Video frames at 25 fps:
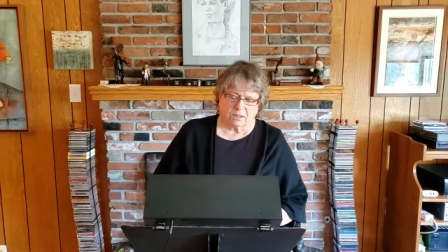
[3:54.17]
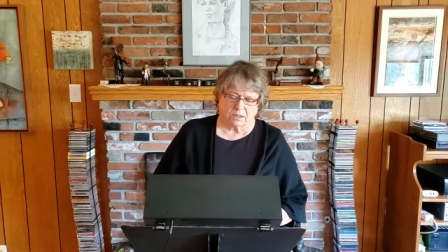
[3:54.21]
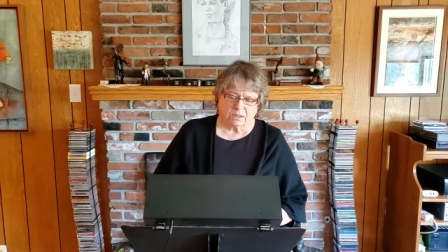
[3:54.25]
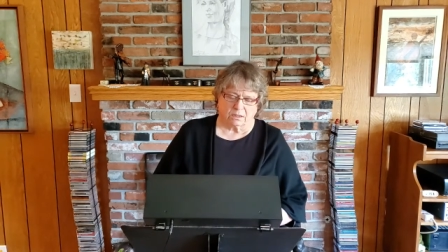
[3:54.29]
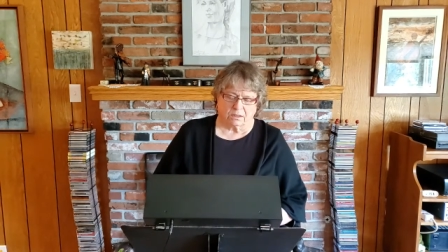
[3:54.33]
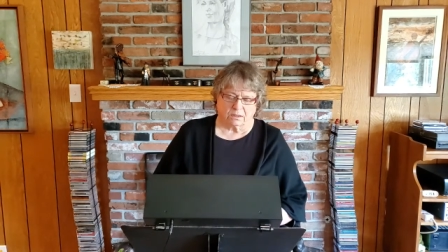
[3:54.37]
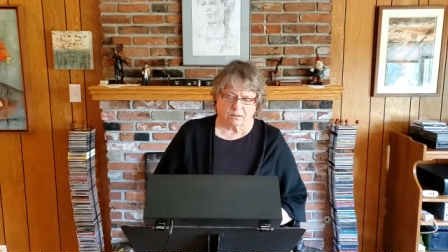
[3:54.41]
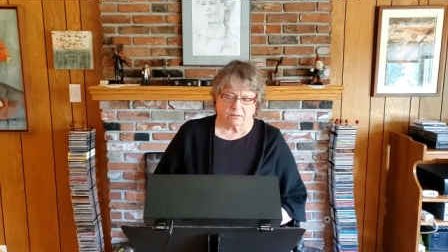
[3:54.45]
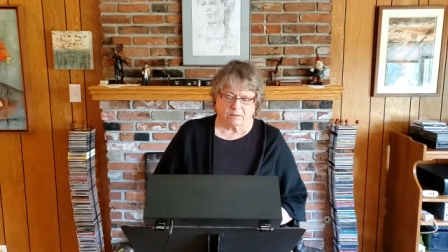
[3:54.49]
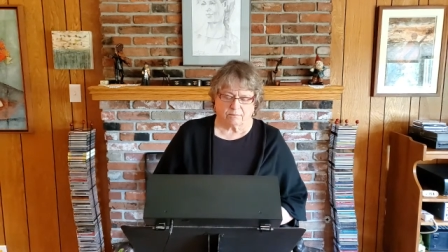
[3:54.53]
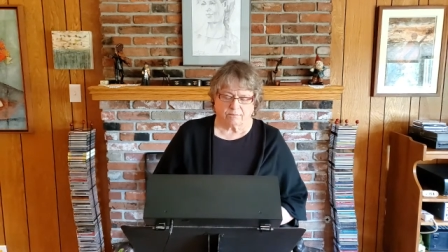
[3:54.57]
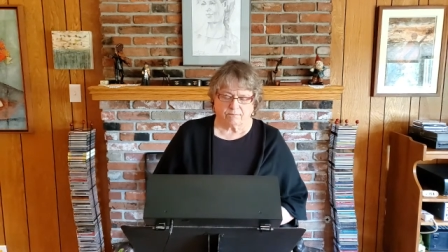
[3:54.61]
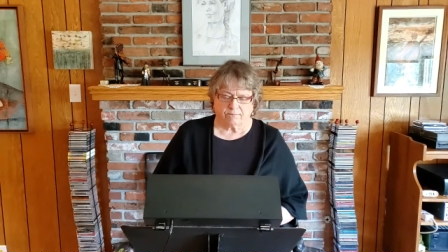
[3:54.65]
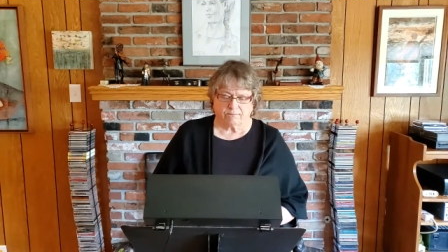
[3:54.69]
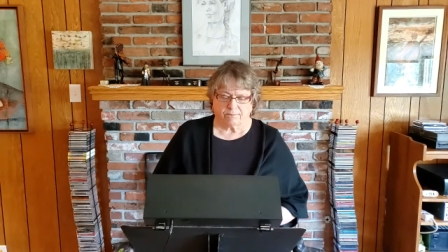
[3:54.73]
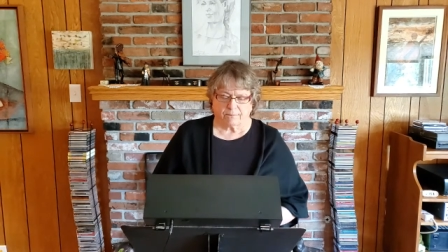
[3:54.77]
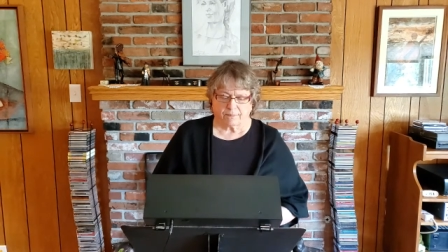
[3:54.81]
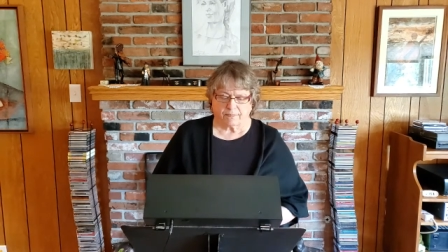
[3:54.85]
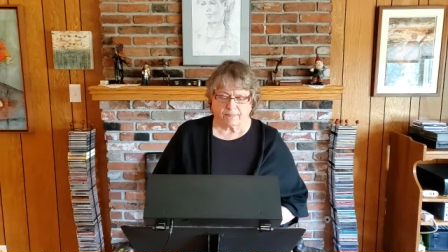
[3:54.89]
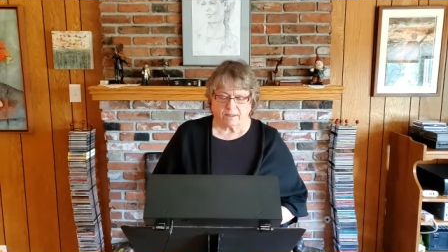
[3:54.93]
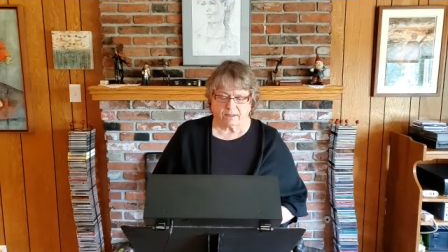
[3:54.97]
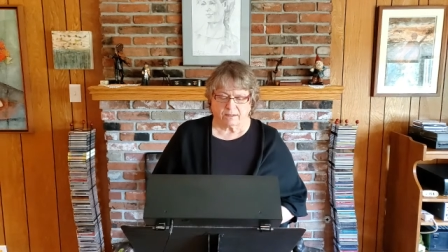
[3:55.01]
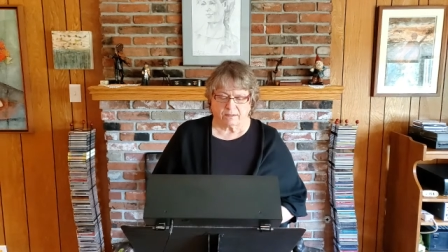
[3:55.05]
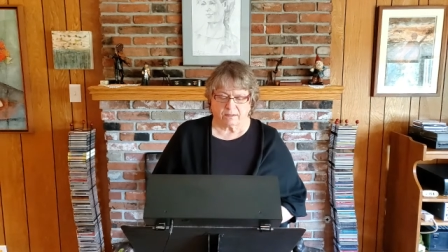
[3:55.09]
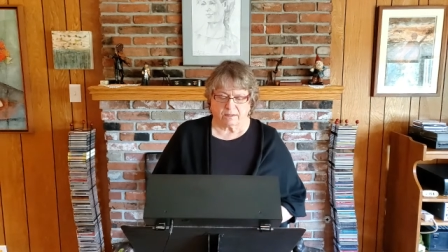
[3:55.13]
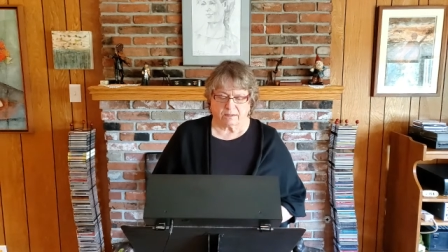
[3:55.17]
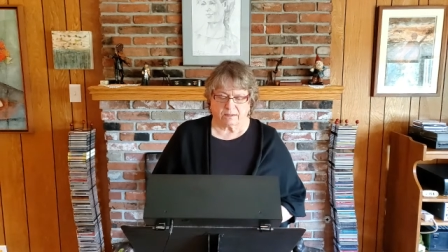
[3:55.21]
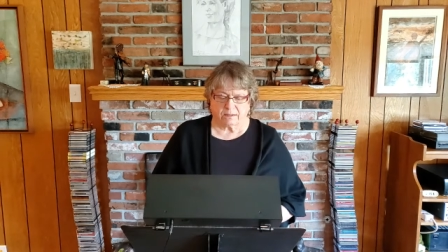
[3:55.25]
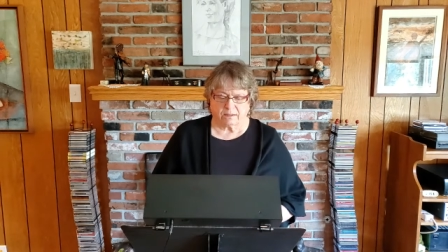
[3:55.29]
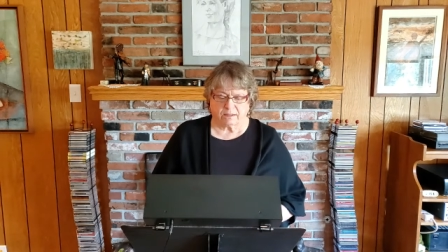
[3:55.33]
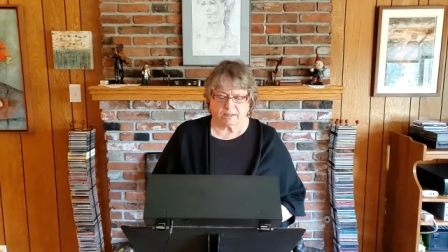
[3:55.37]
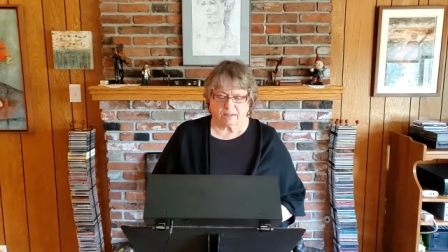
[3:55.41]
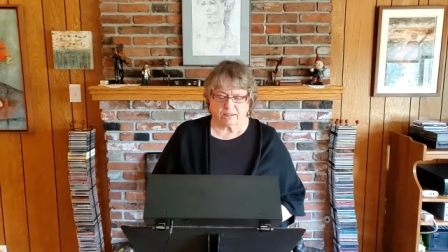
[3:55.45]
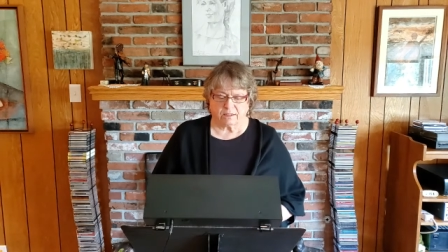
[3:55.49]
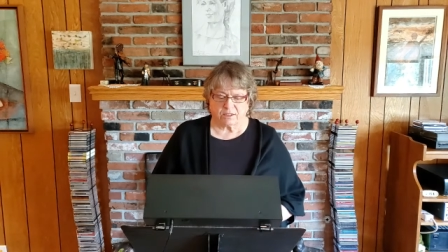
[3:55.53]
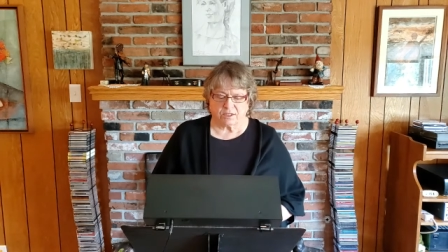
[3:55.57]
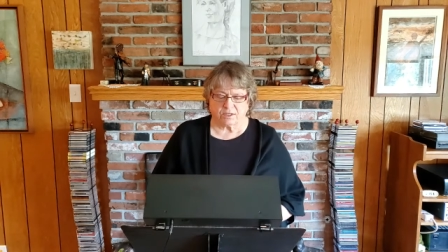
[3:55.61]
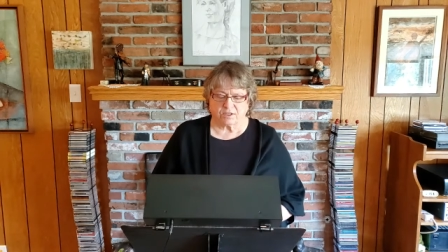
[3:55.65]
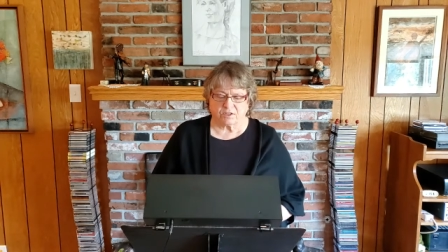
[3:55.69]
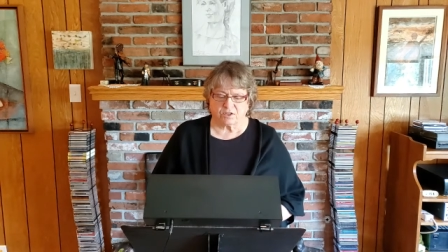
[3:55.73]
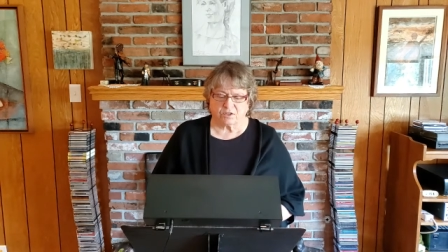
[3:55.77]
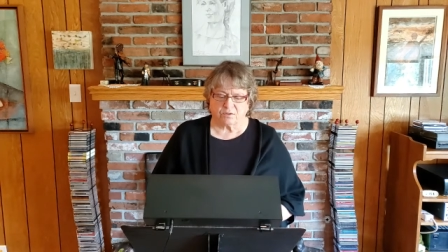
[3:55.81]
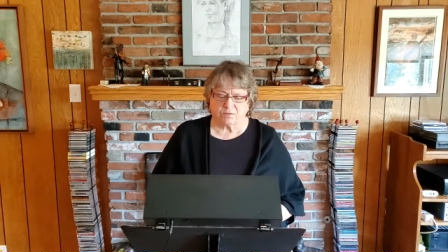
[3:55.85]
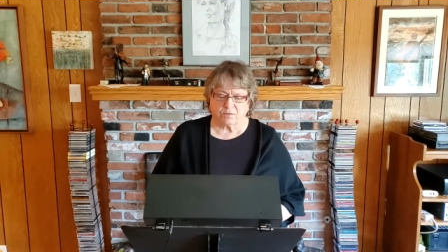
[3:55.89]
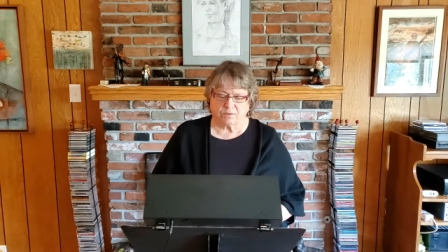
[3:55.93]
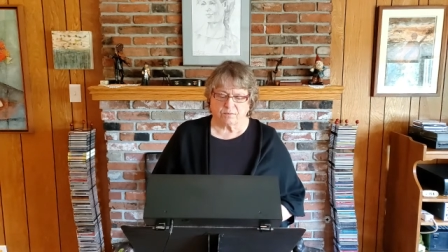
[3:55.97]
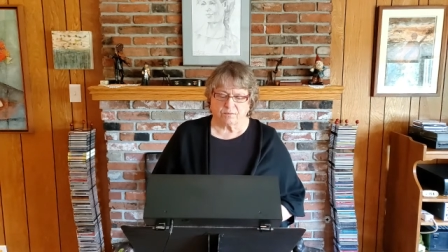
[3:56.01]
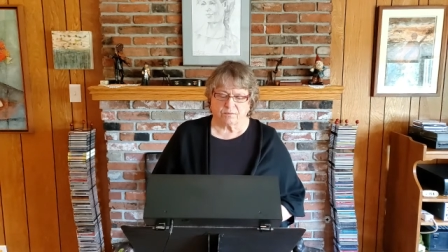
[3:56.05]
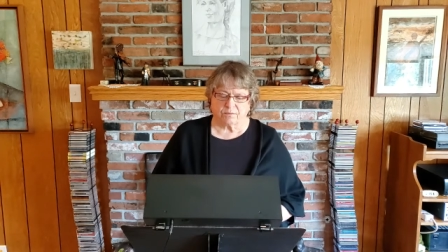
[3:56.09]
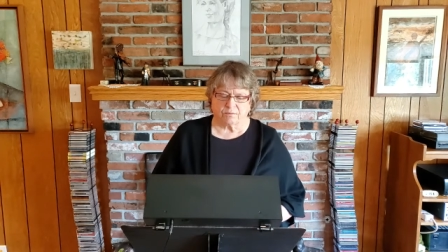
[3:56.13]
um, it's, it's
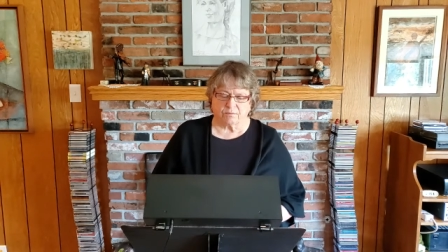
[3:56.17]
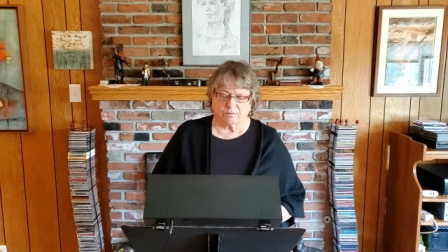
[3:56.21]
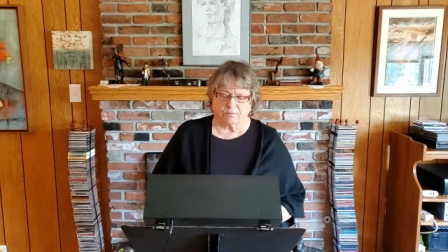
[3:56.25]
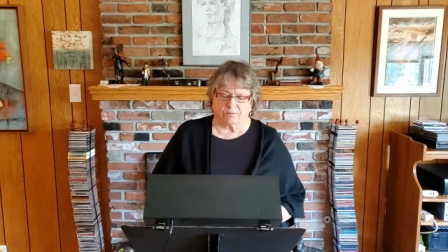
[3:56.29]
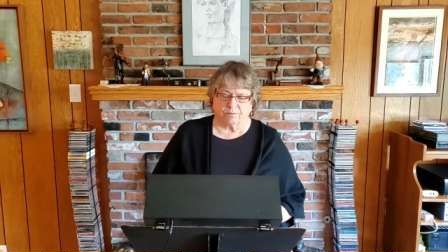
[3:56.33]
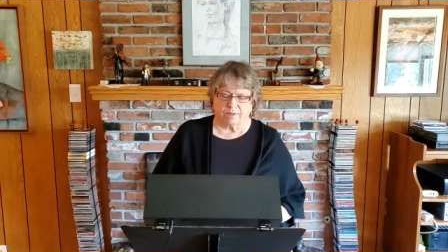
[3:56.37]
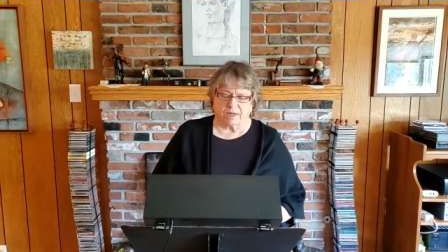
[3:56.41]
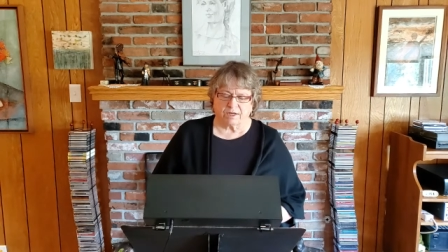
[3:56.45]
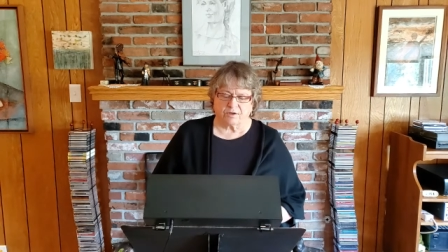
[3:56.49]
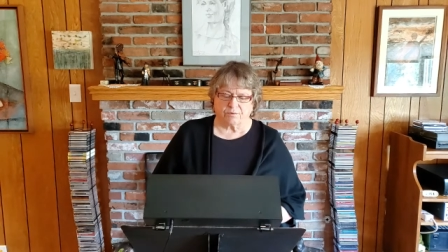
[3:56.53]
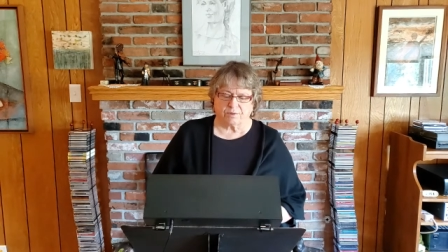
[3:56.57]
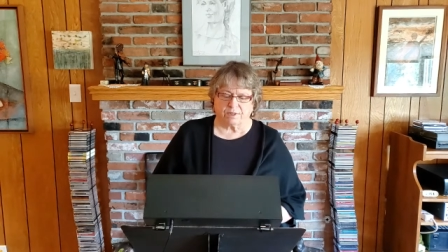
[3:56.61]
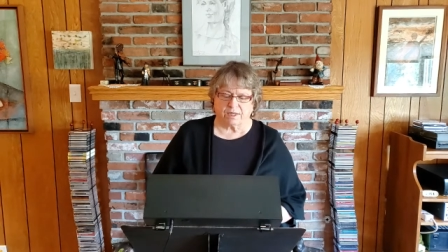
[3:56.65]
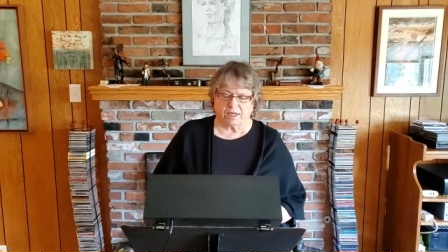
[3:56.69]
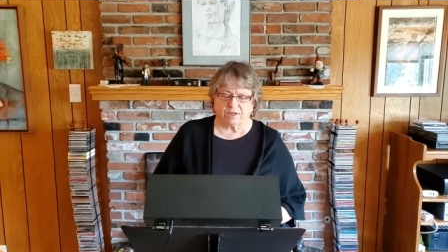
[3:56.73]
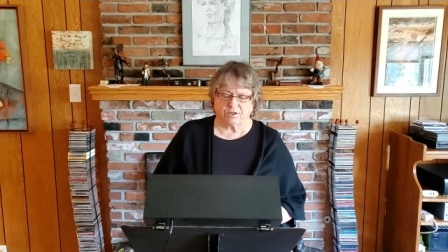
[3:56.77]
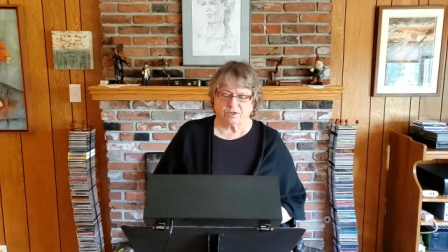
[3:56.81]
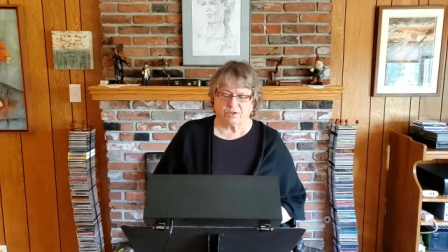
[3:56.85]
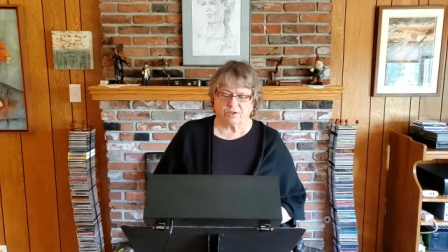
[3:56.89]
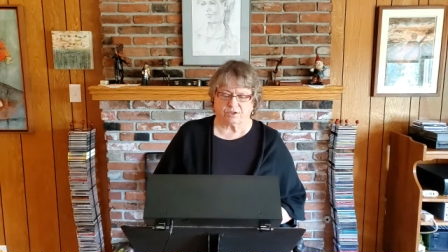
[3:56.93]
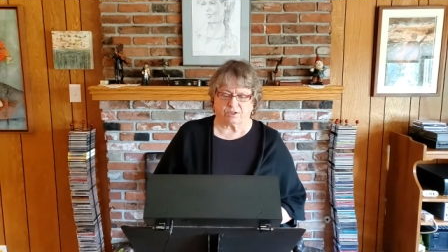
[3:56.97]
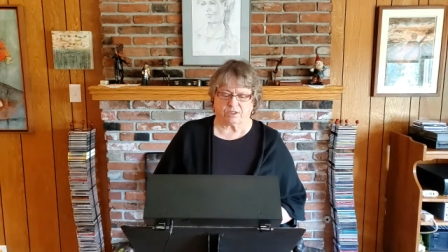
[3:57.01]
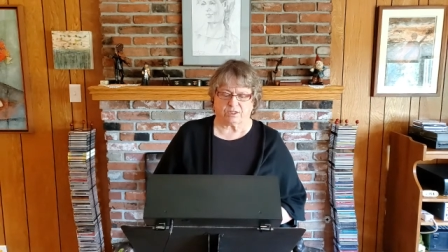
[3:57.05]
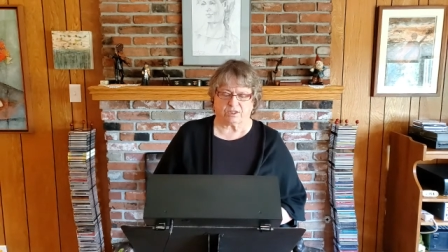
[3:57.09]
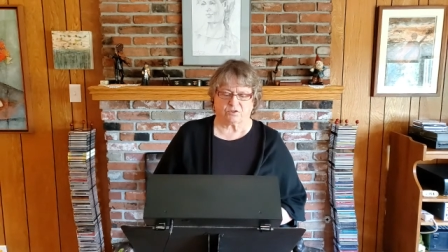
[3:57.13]
a recreation.